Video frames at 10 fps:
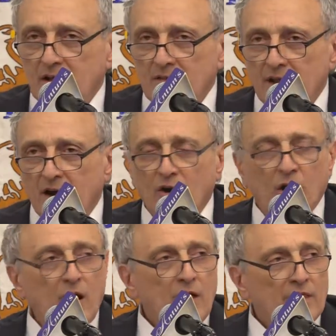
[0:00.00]
that
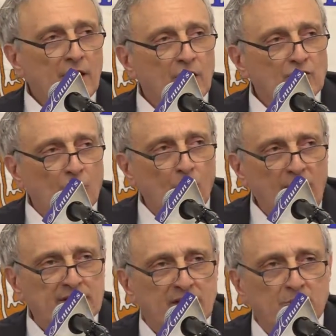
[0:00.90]
are
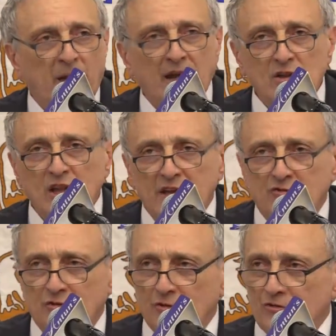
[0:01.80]
directed by
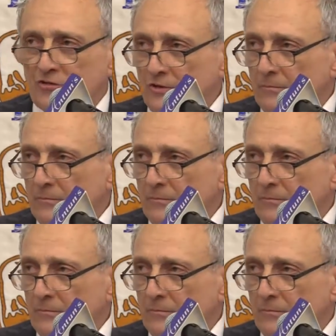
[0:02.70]
lasers.